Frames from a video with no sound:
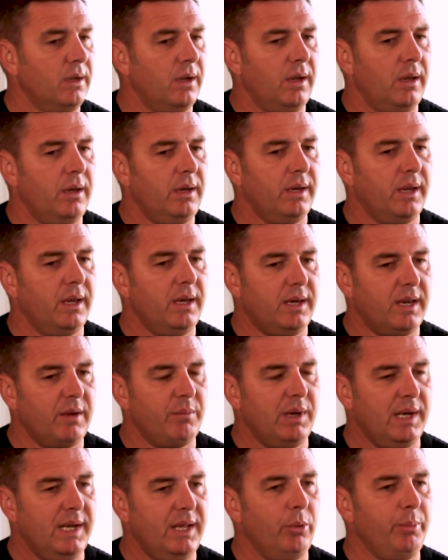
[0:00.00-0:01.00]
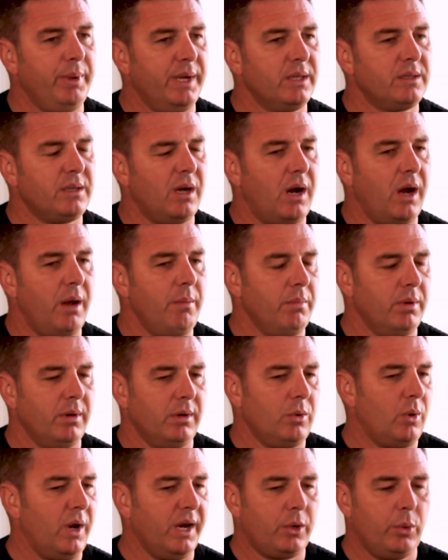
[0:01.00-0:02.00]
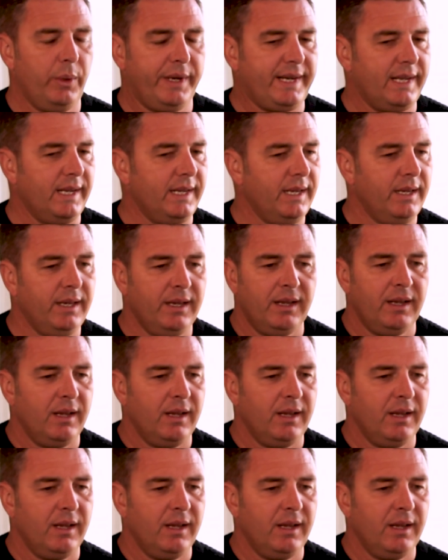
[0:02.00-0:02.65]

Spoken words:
and it gave me a little bit of time, but quite quickly